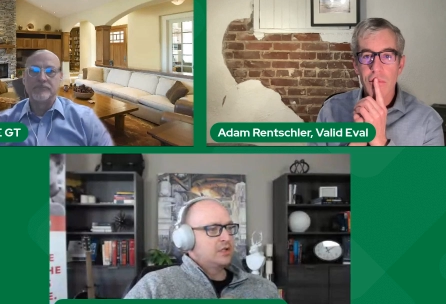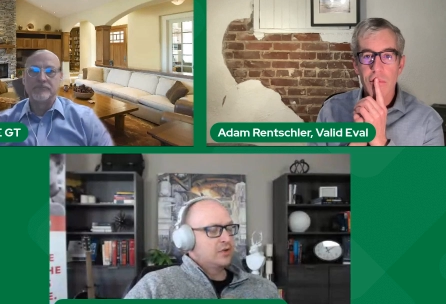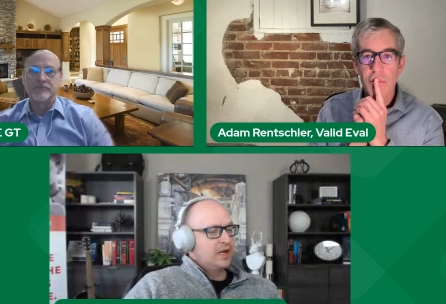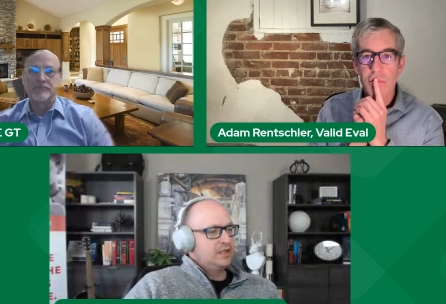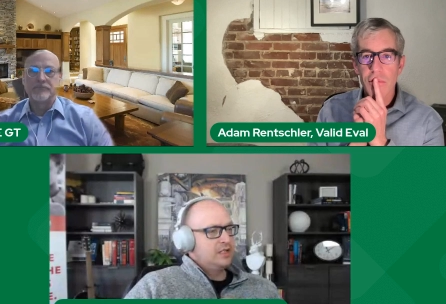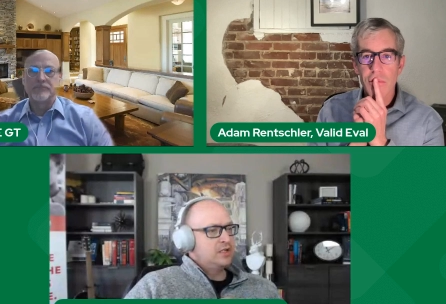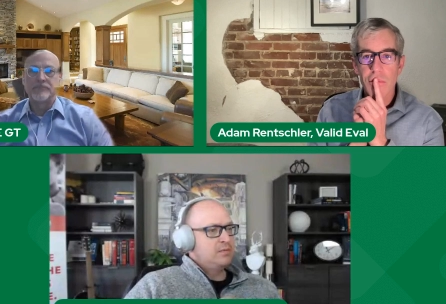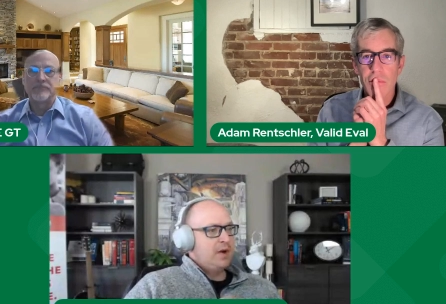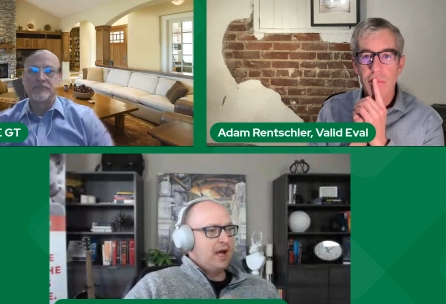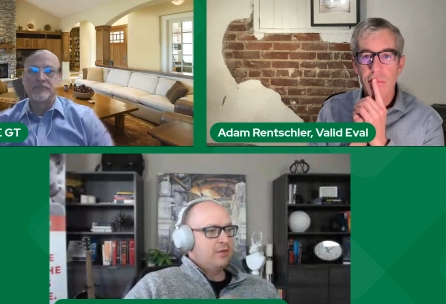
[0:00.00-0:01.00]
Speaker 1: a
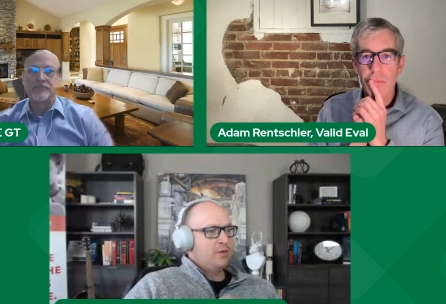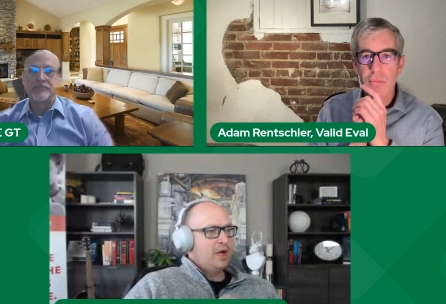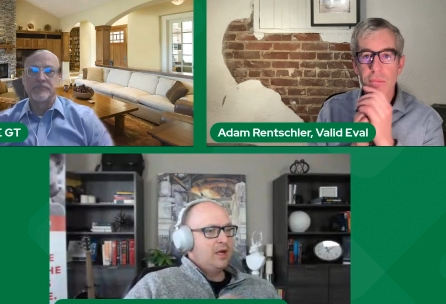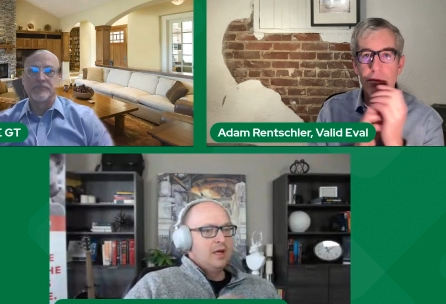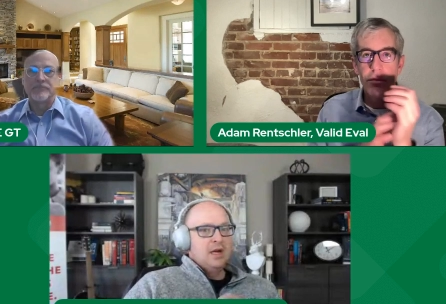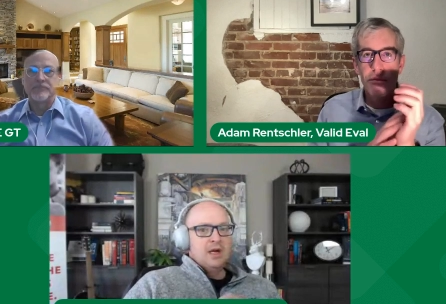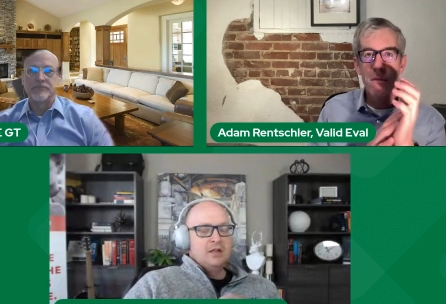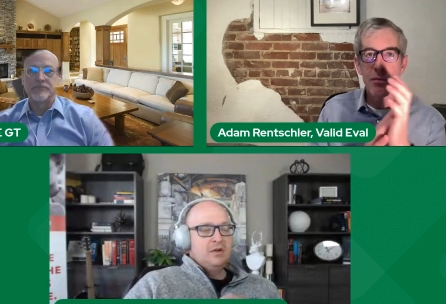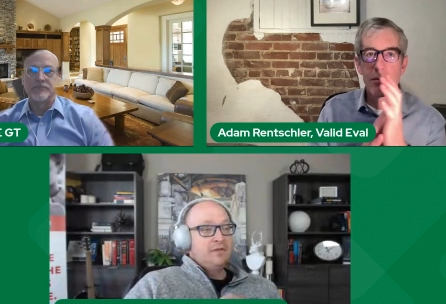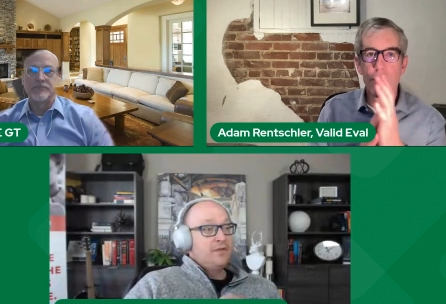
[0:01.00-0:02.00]
transition pathway.
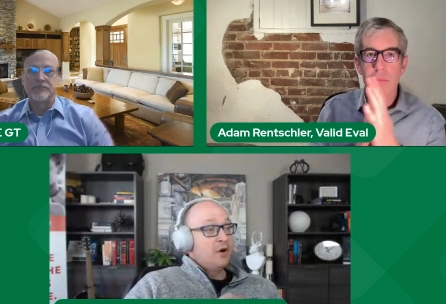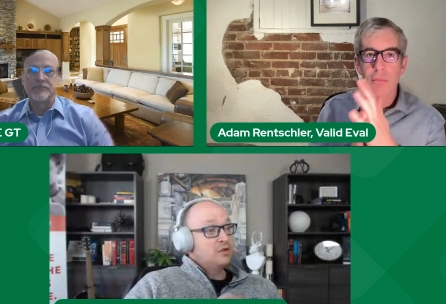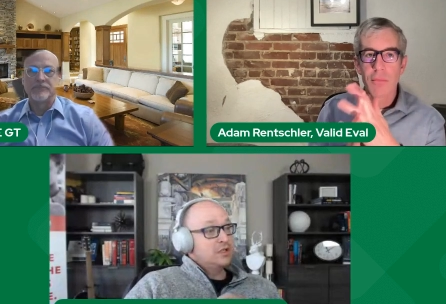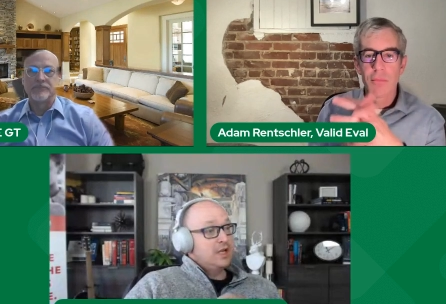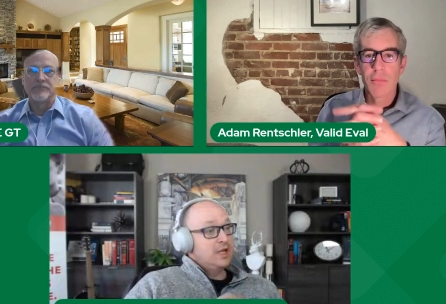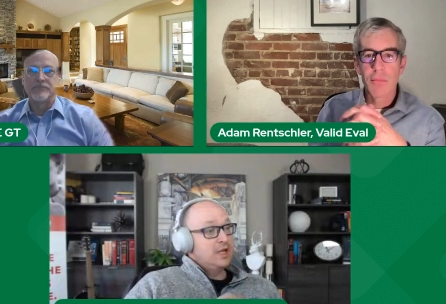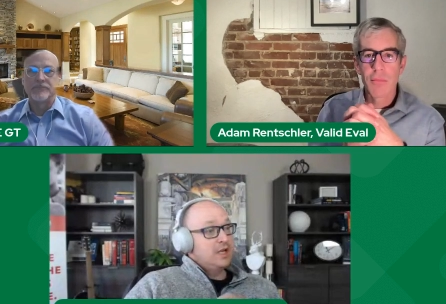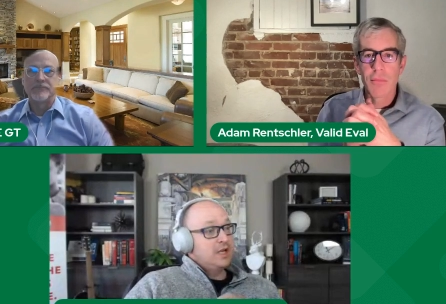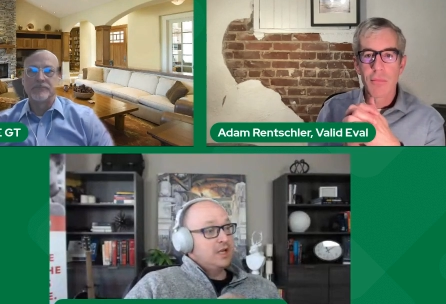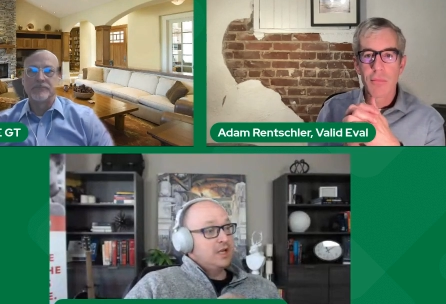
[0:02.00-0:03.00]
Do folks like
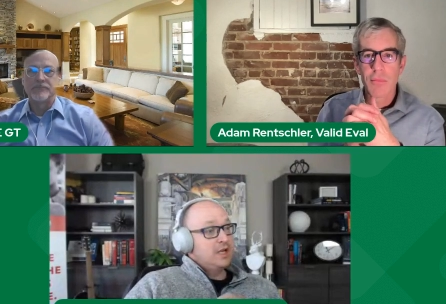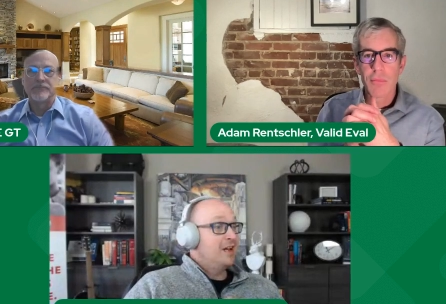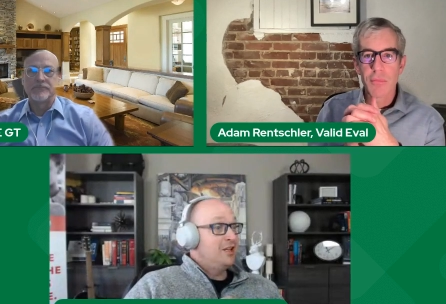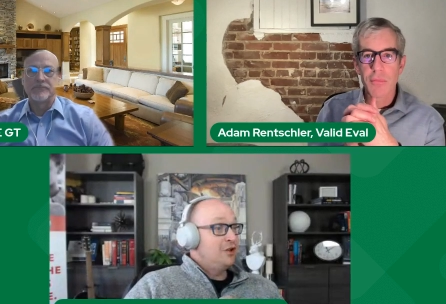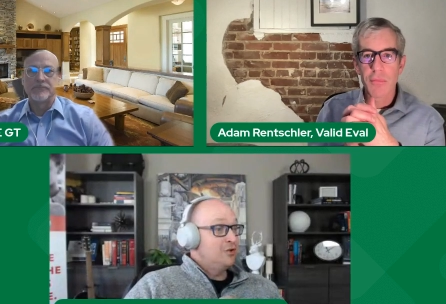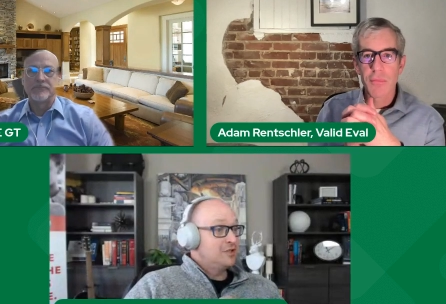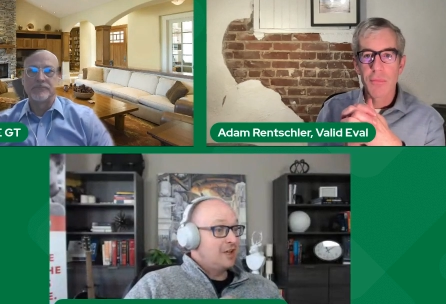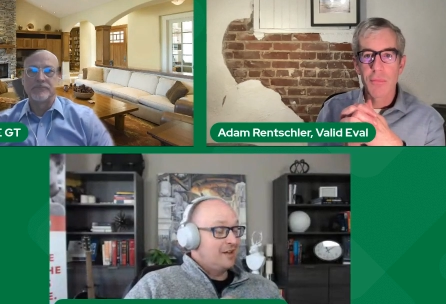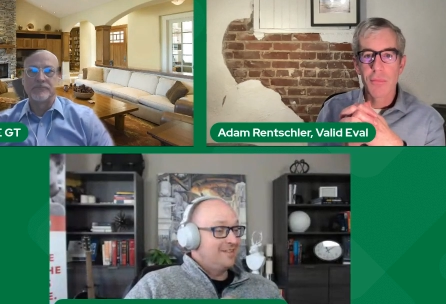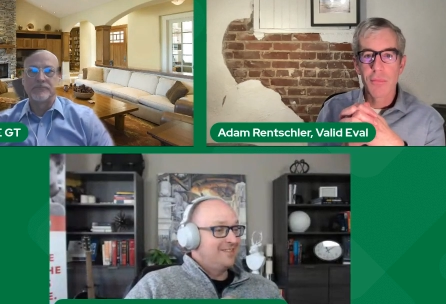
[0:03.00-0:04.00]
it? Are they going to use
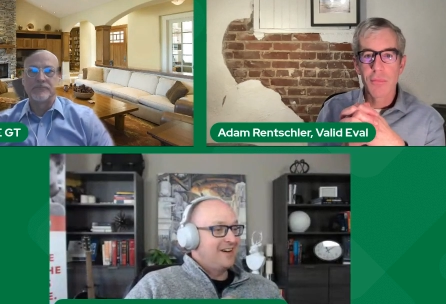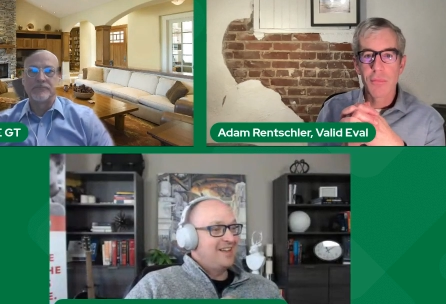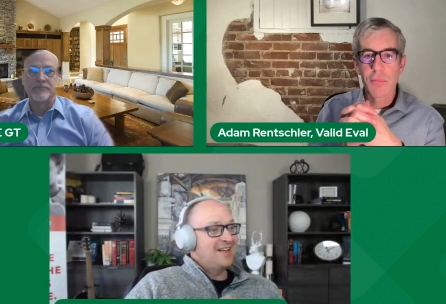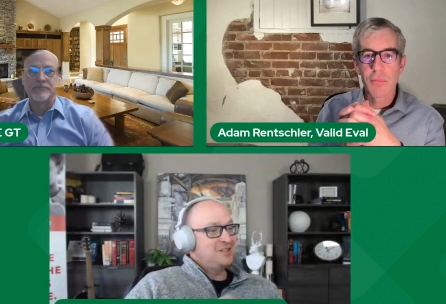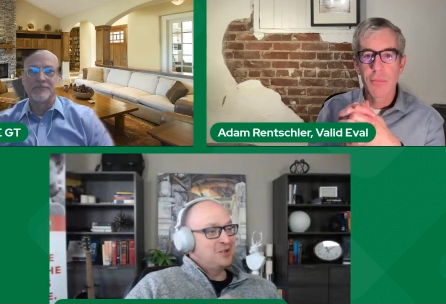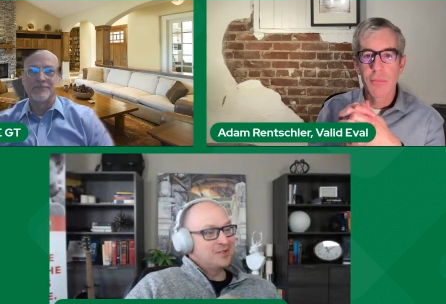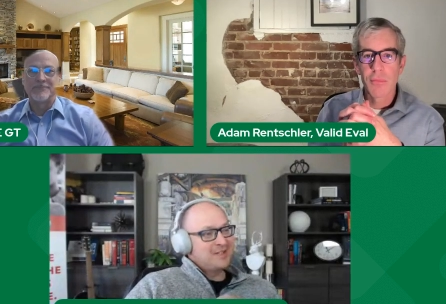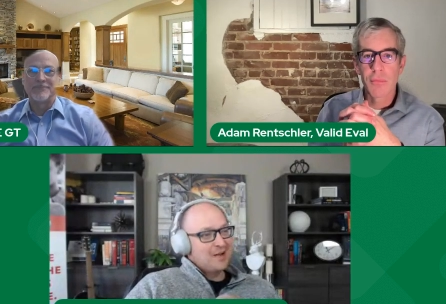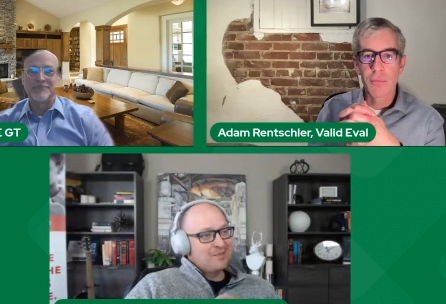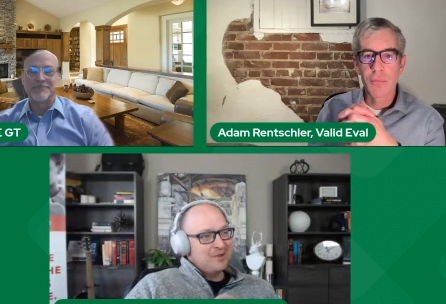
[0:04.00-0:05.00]
it? Right. That's your
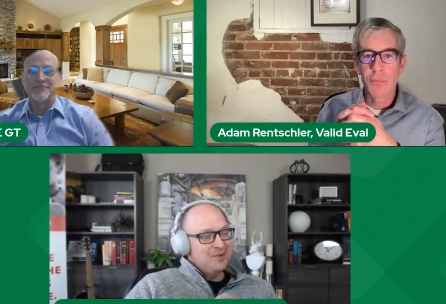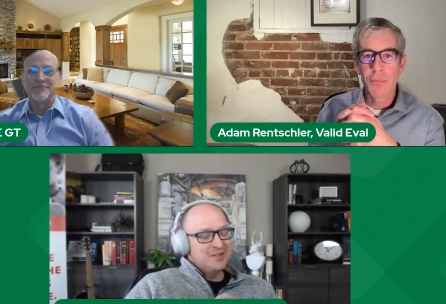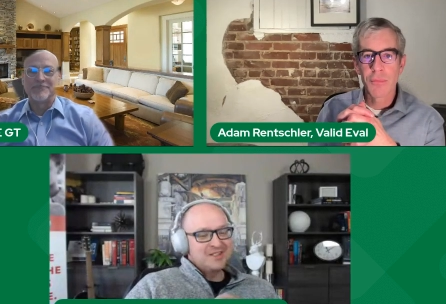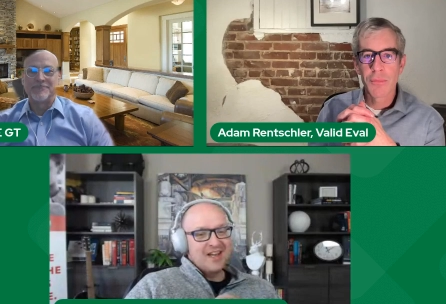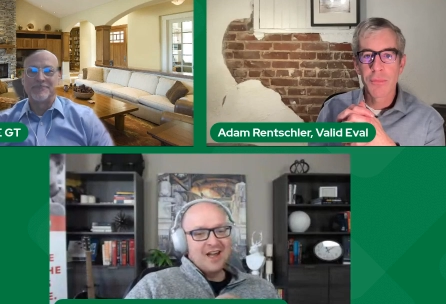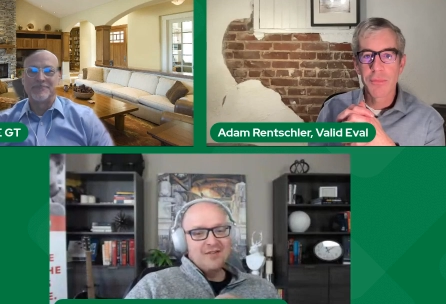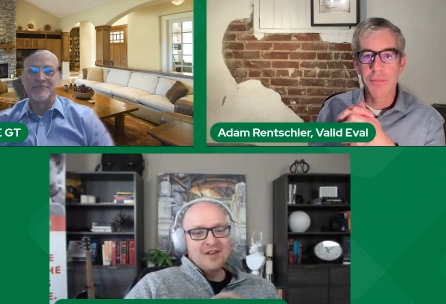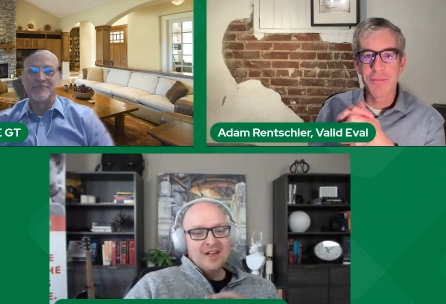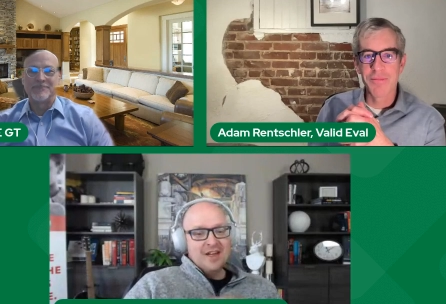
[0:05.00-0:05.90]
example you just gave.